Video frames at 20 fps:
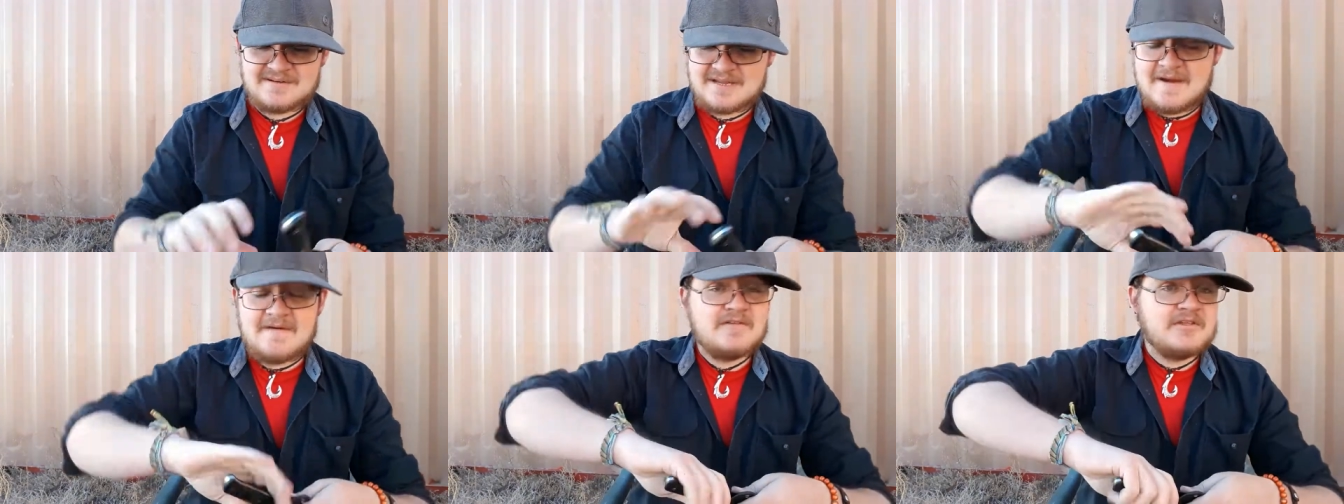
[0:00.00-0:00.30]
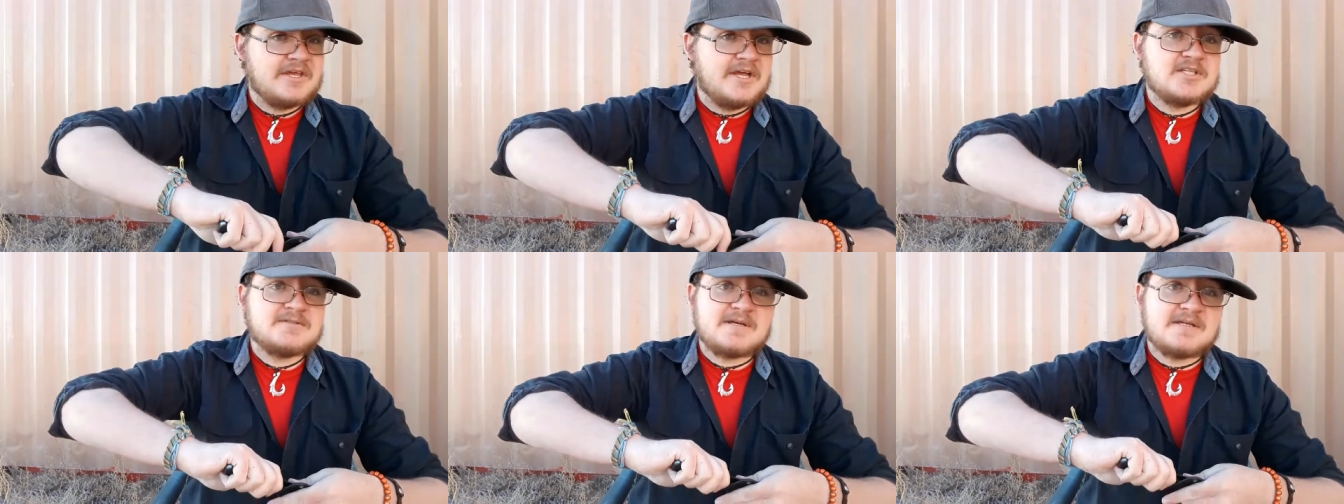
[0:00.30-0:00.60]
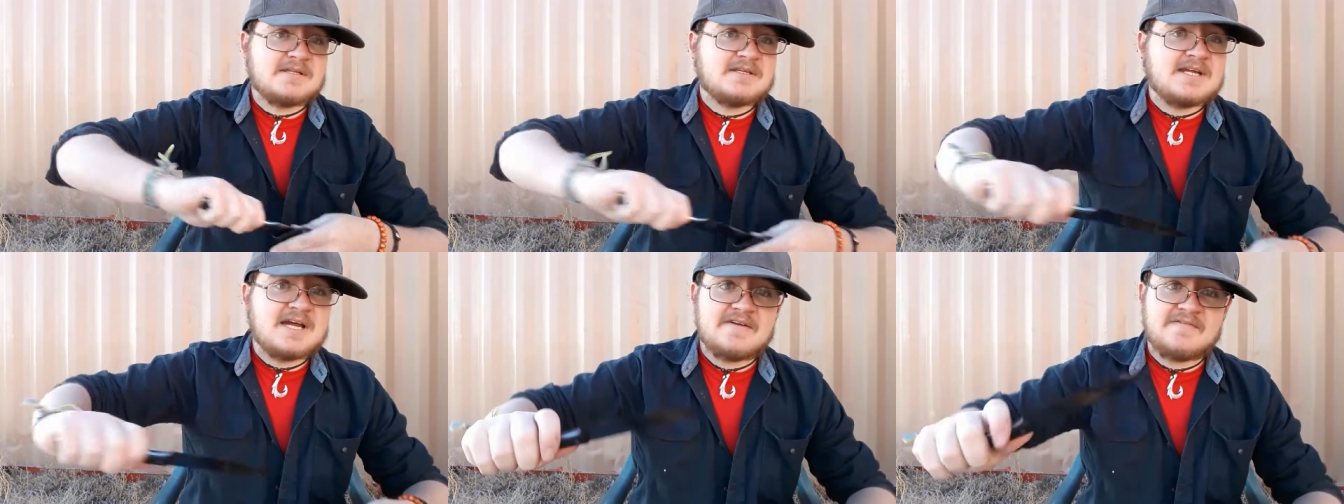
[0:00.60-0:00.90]
Everything else
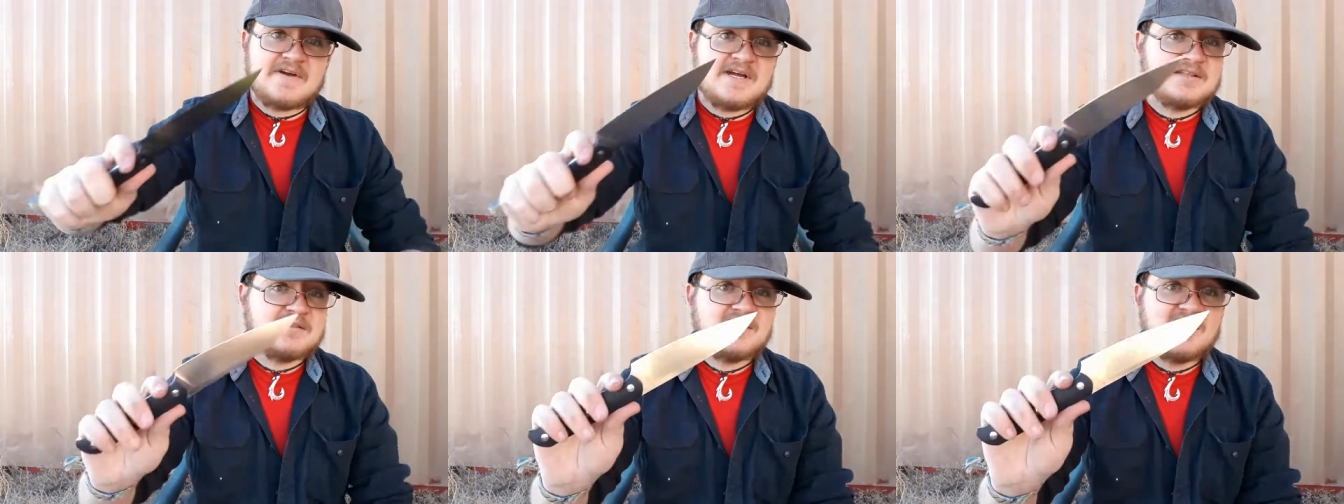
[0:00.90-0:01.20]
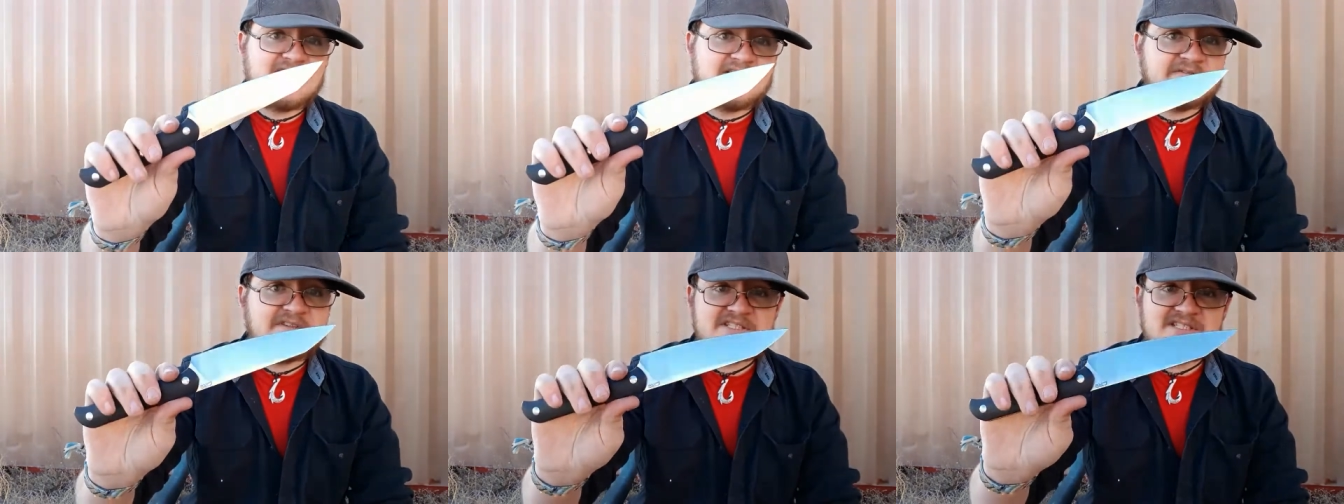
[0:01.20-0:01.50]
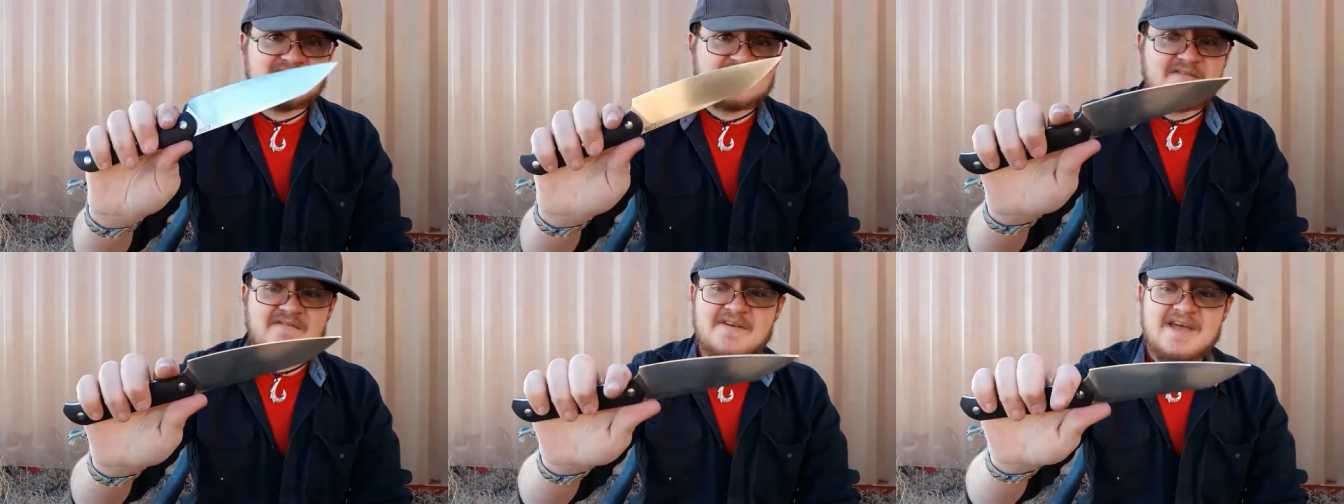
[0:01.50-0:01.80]
about the knife, I love.
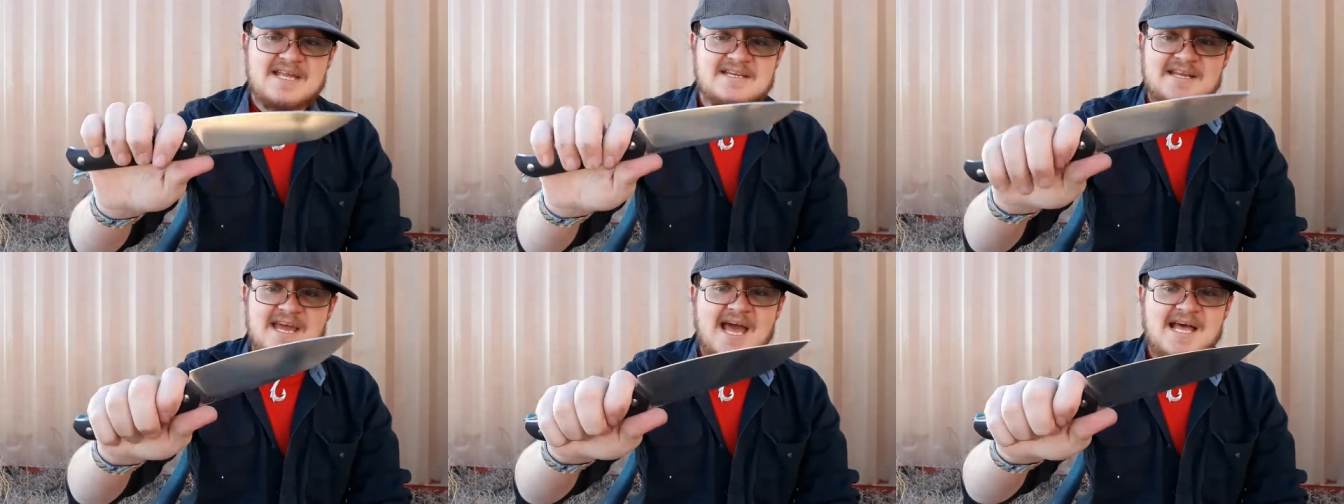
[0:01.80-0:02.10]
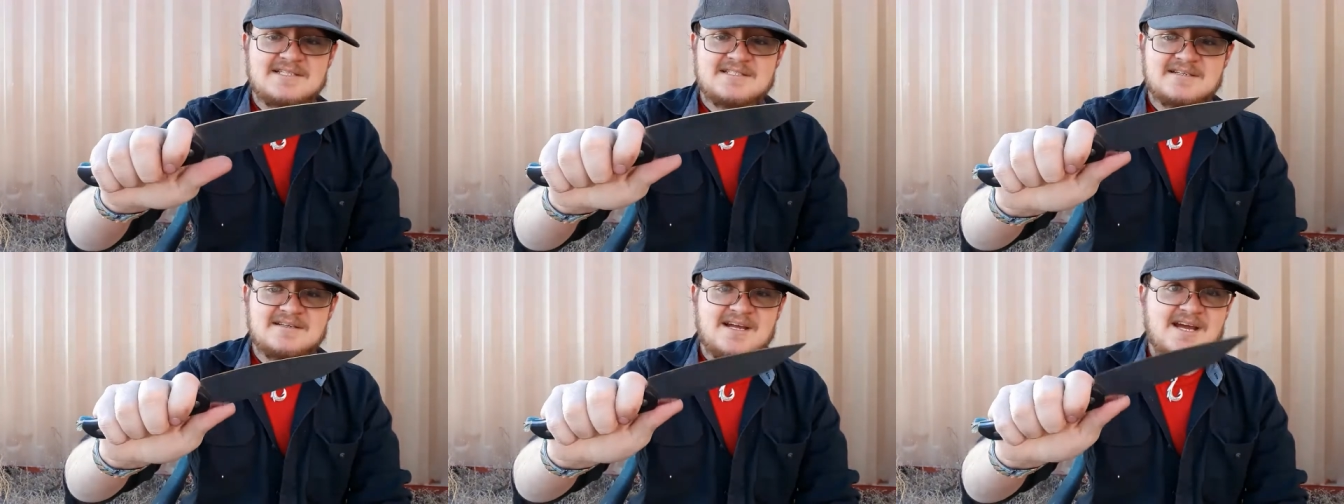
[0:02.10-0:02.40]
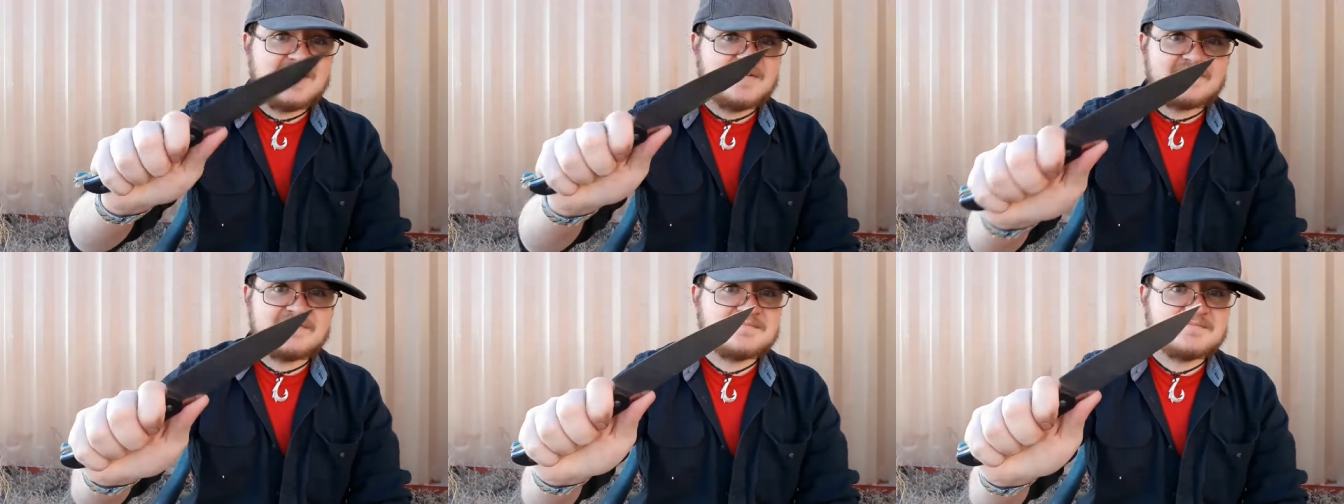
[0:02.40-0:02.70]
This is a fantastic
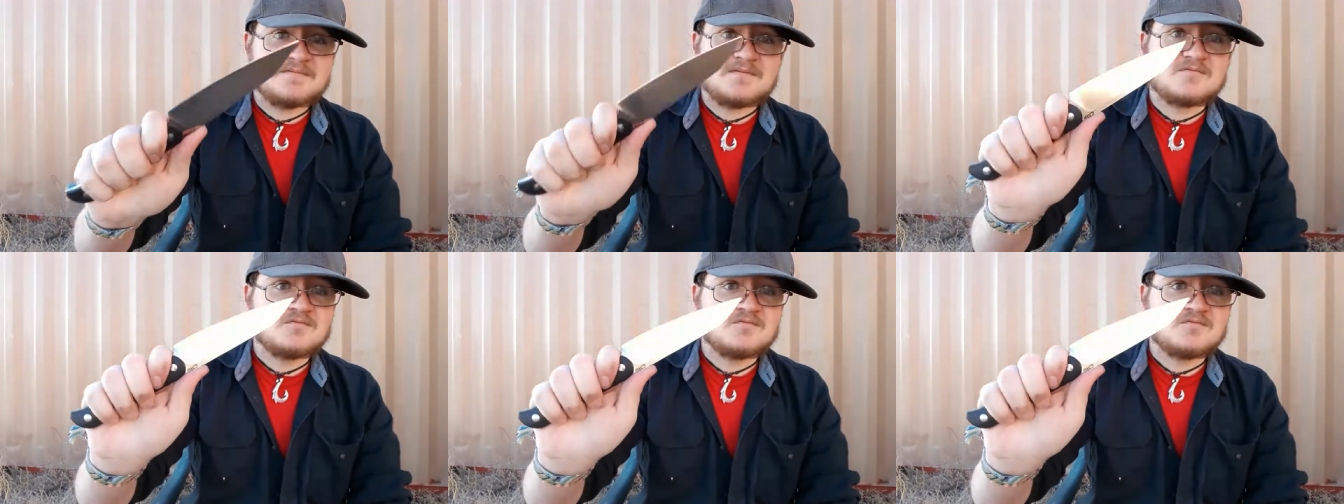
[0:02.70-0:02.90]
knife.